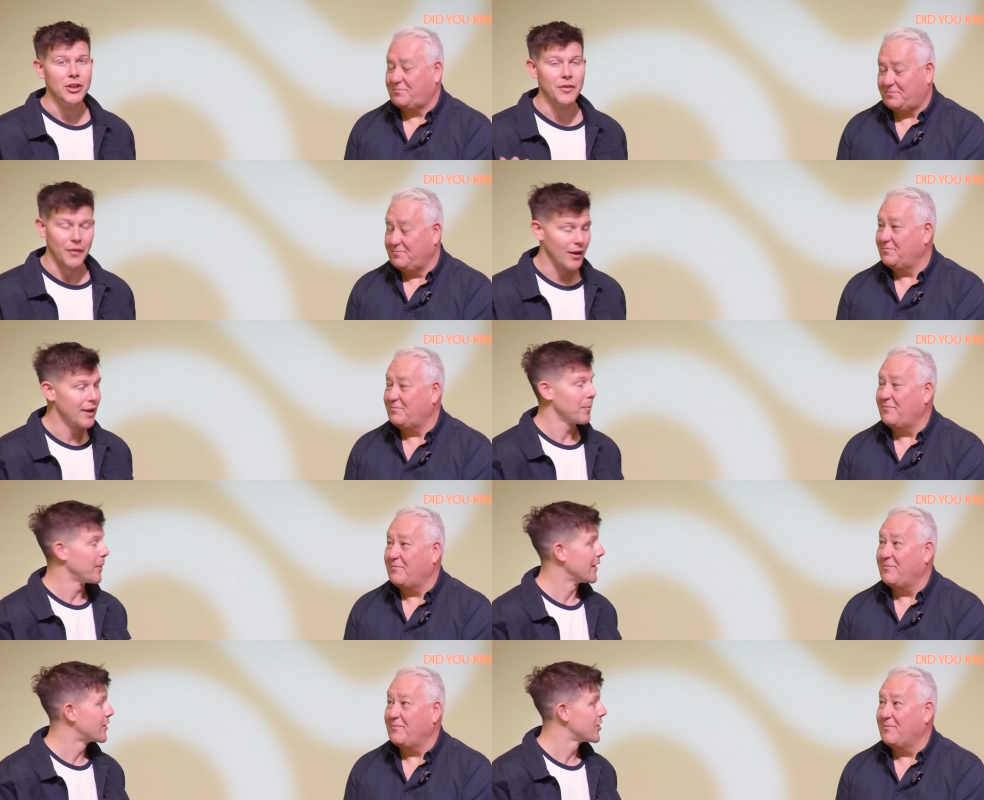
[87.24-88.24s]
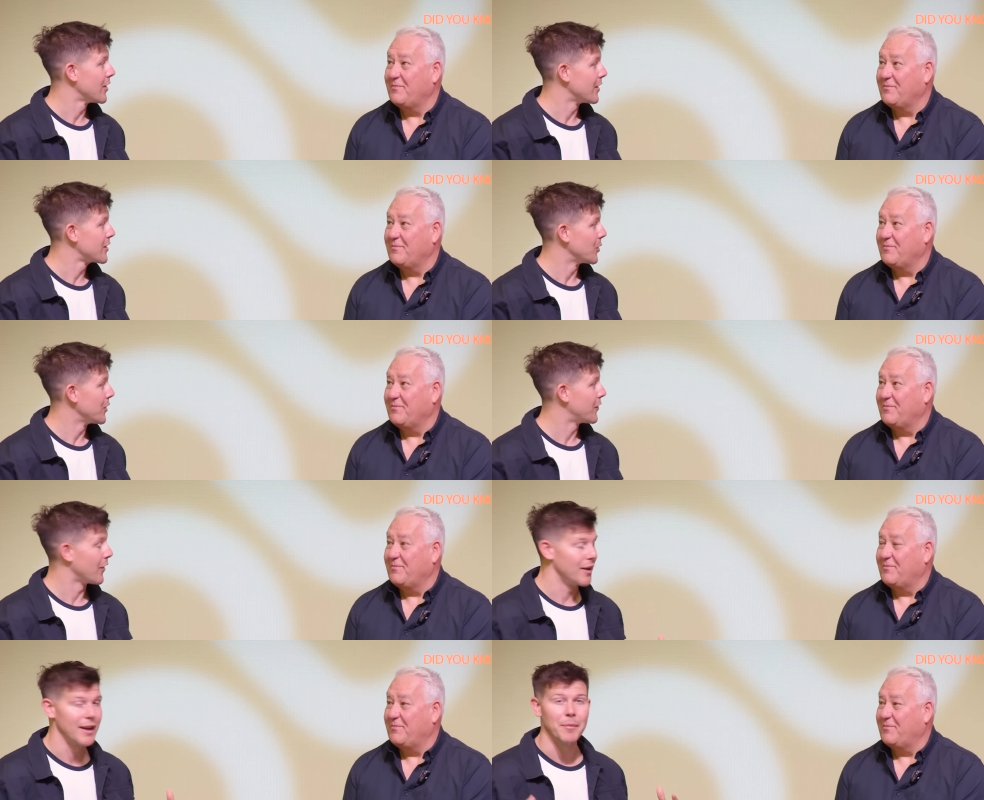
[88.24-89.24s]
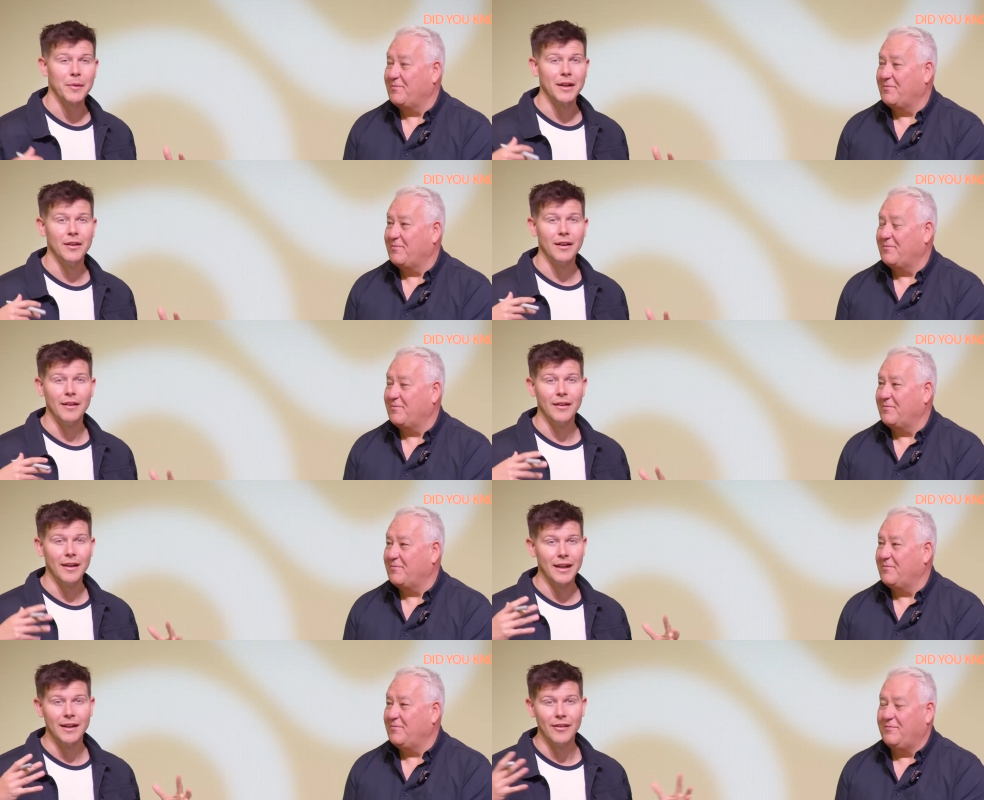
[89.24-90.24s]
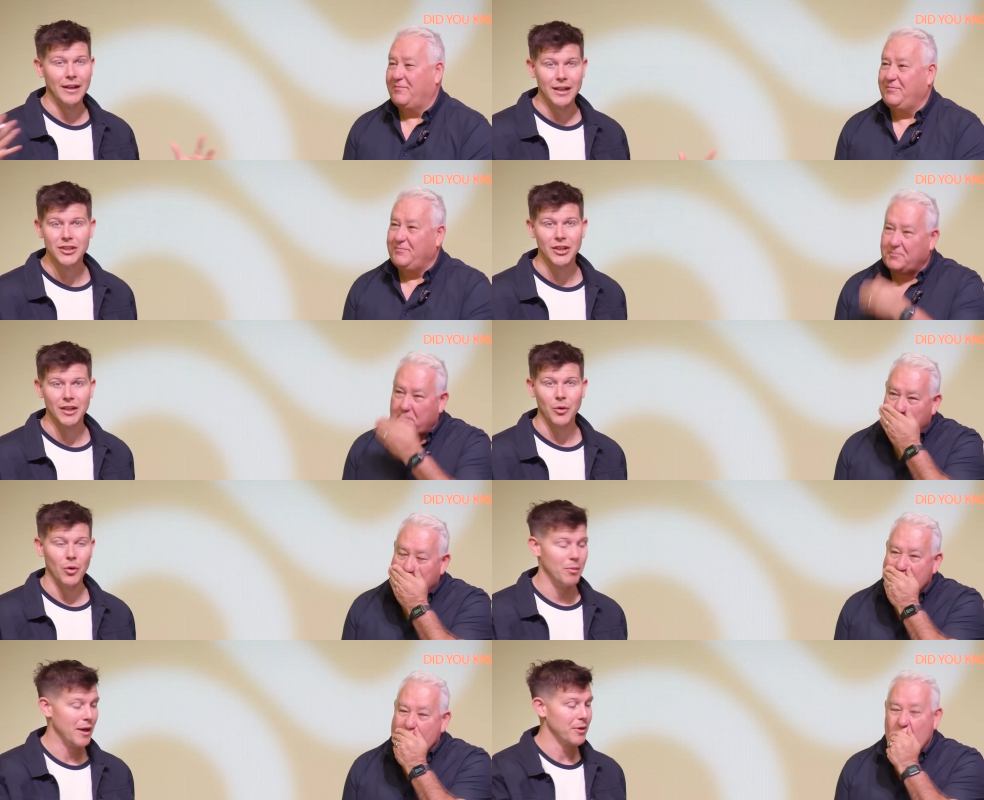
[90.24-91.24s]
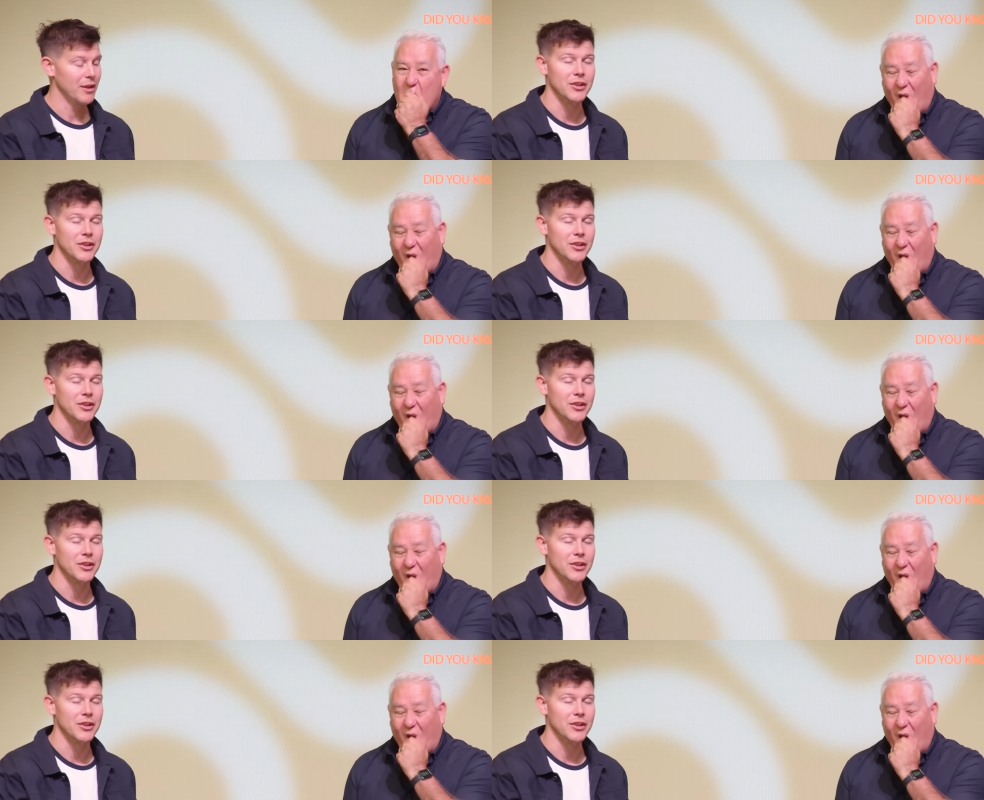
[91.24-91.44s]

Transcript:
Speaker 1: you've grown up in a church or you've grown up in, in religion or maybe